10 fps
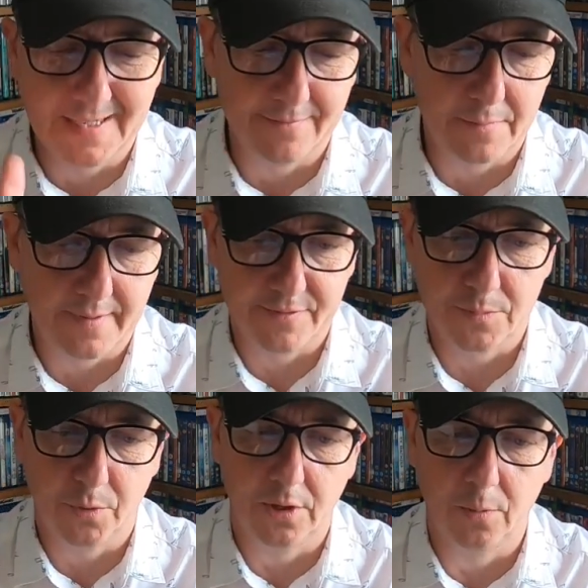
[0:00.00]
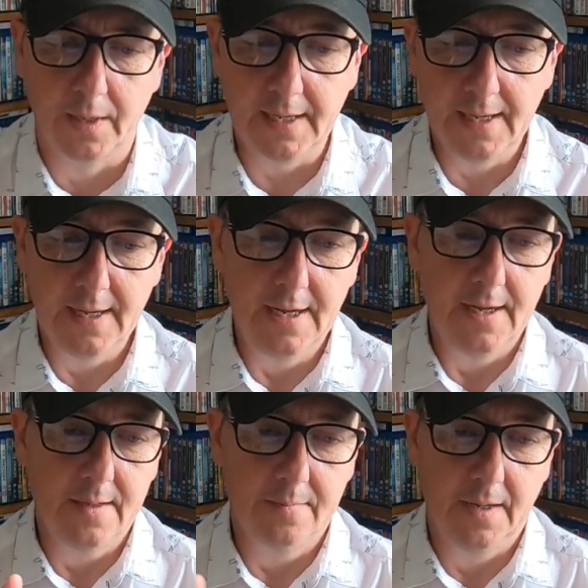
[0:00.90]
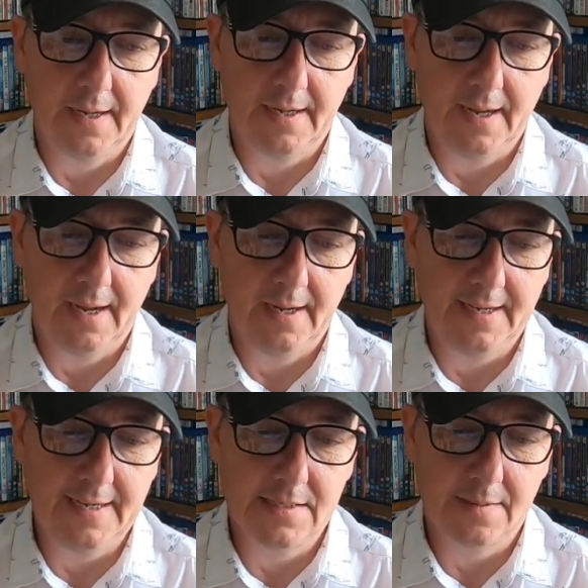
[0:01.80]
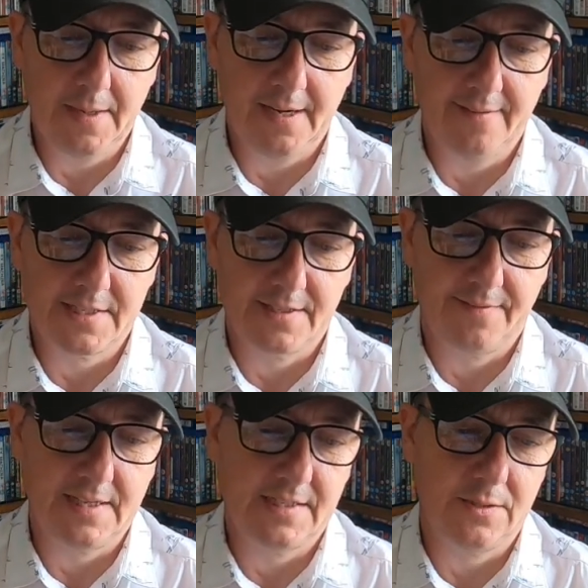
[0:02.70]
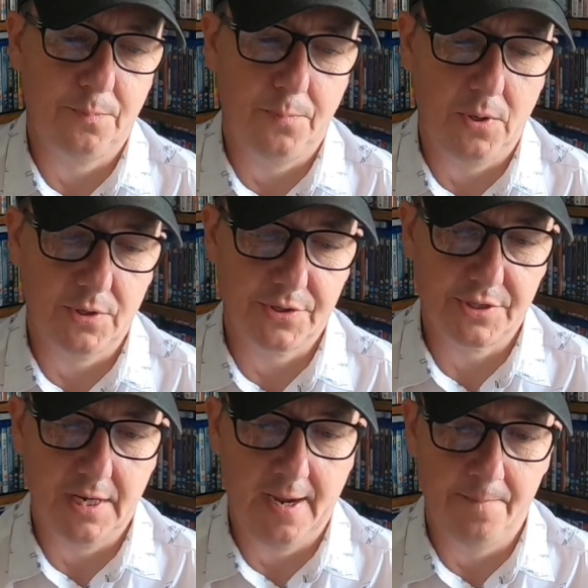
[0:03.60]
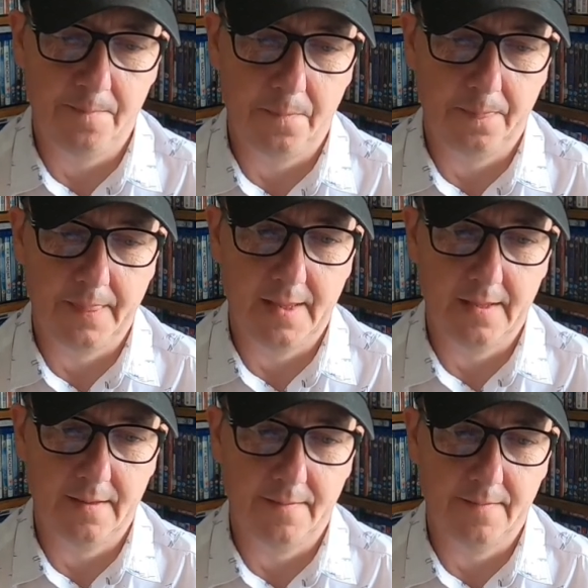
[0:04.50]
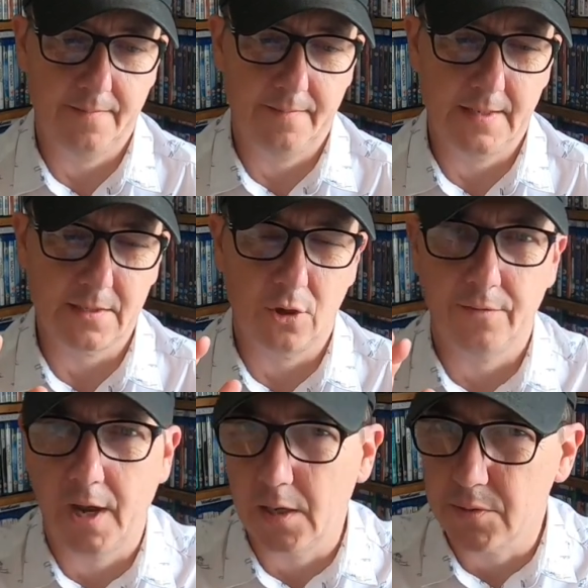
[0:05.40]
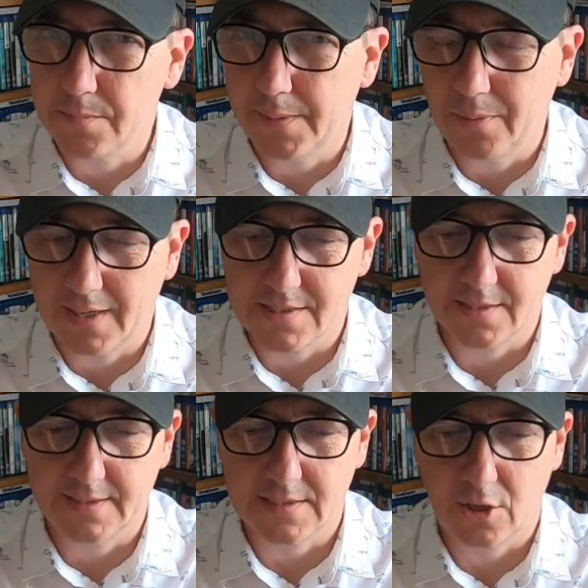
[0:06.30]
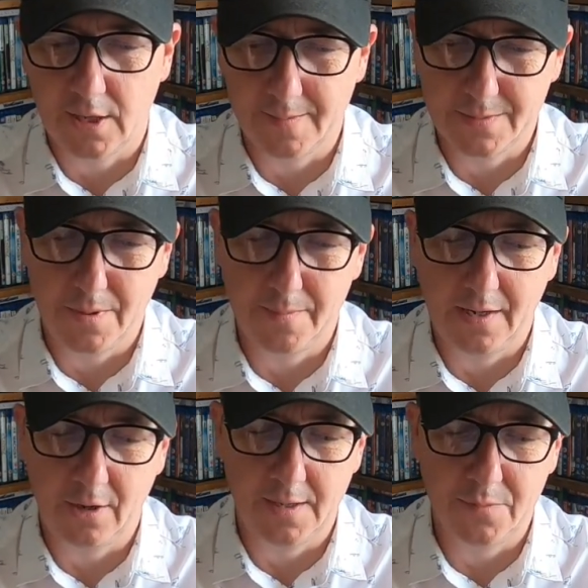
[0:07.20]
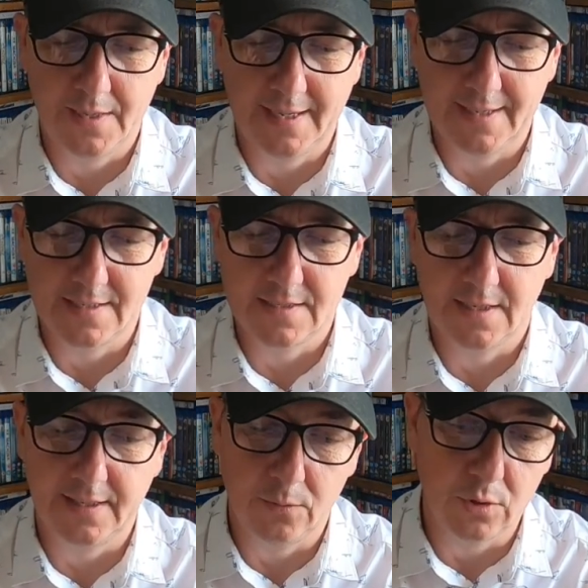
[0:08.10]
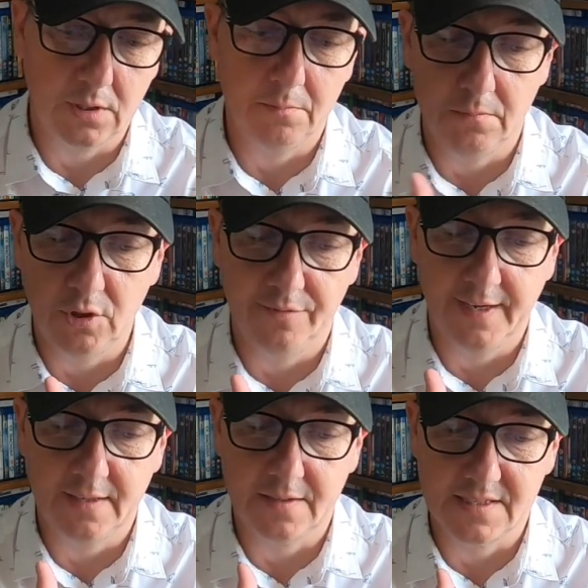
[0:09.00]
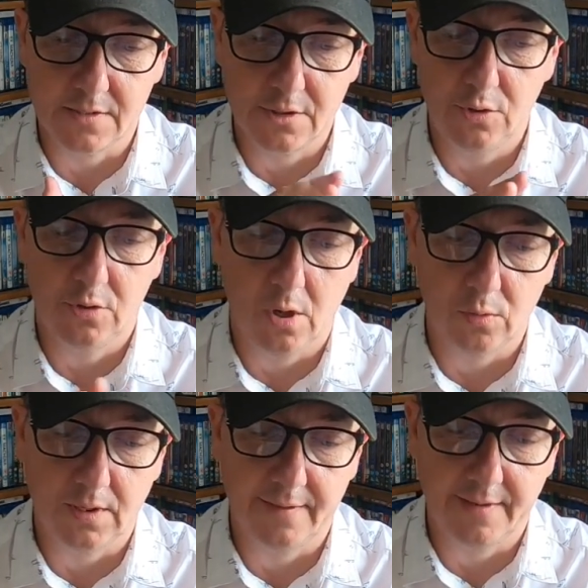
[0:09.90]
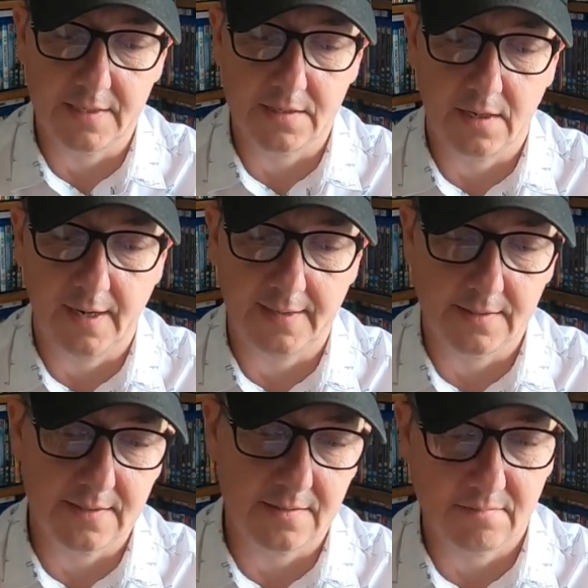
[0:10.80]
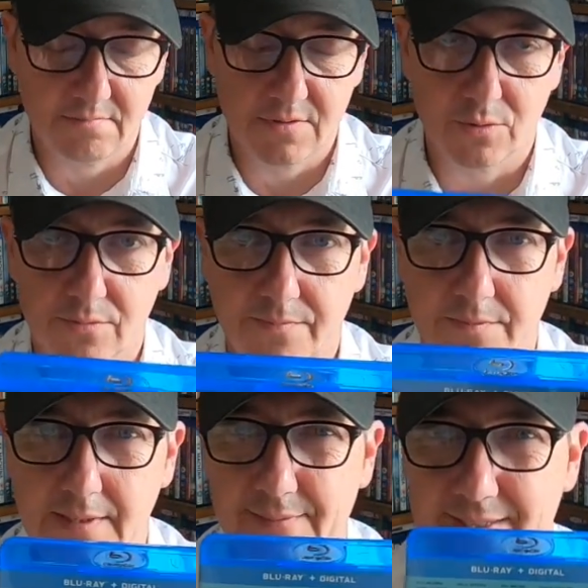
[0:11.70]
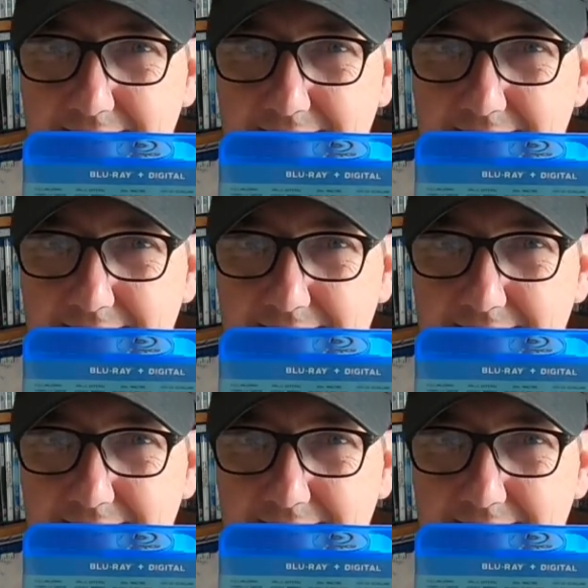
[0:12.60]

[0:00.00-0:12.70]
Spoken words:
give a bit of a spoiler away. But he's Emilio Estevez's boss. There's a lot of homeless people outside this library, this public library, and they decide they're all going to move in because it's too cold to live outside and sort of have a